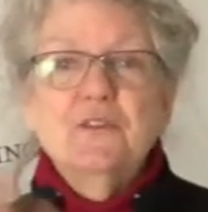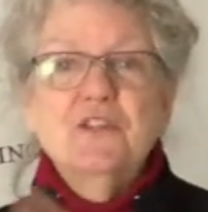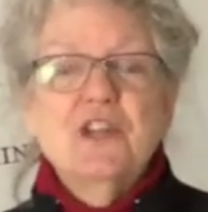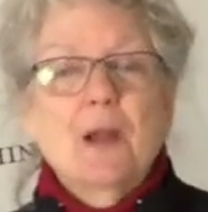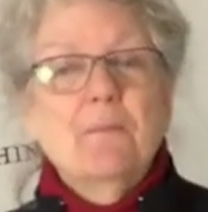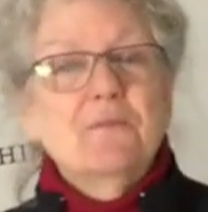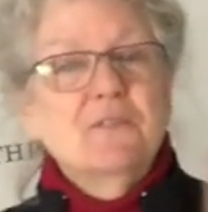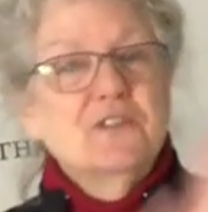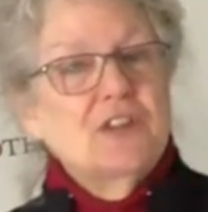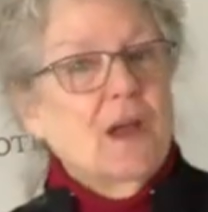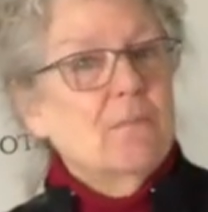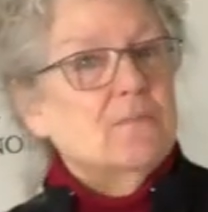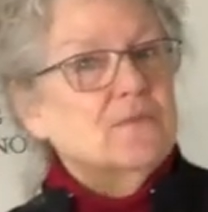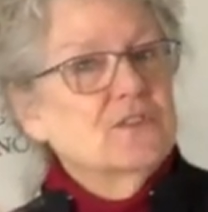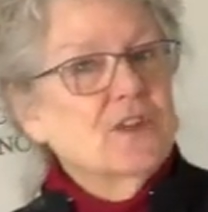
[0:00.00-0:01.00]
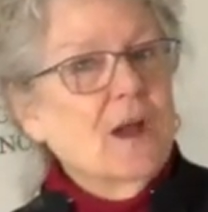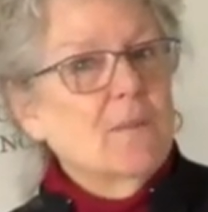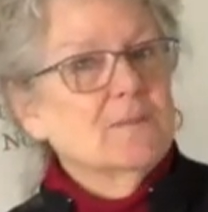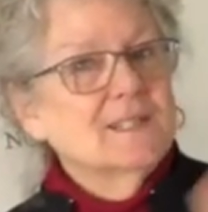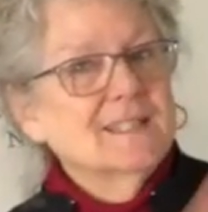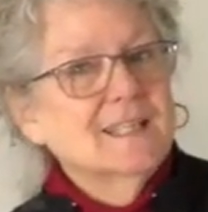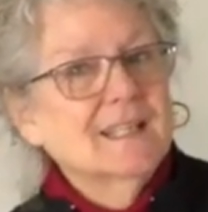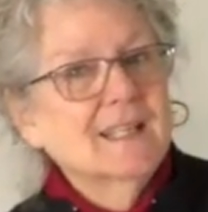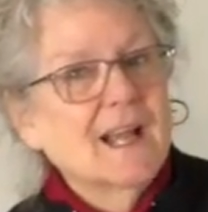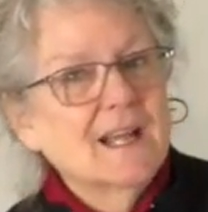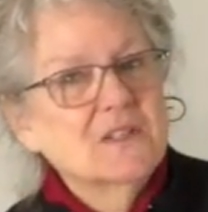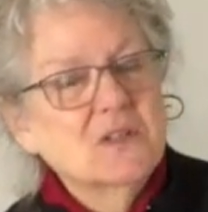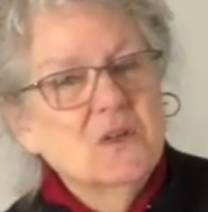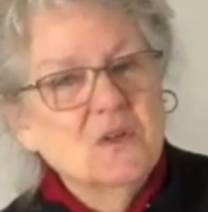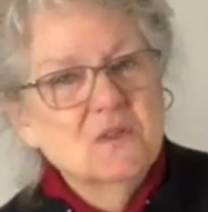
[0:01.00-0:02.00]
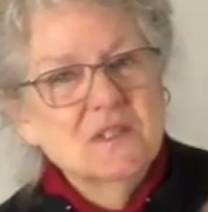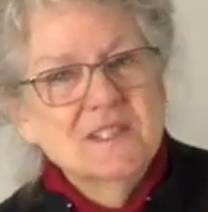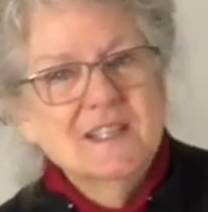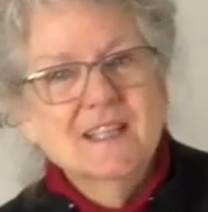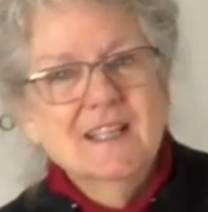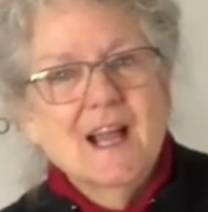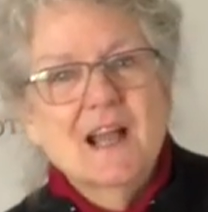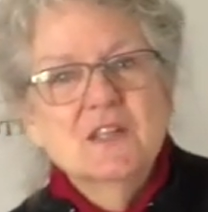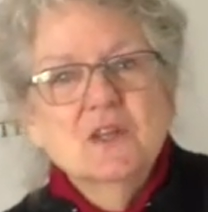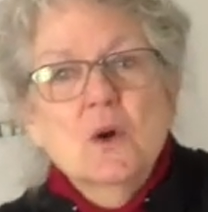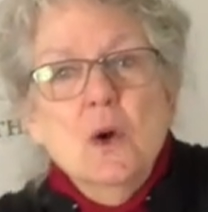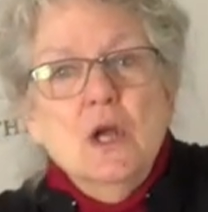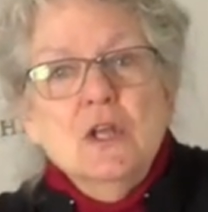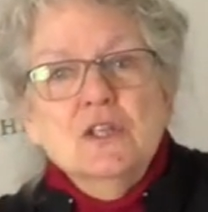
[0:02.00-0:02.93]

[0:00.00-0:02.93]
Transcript: chop, chop, chop, staccato, staccato,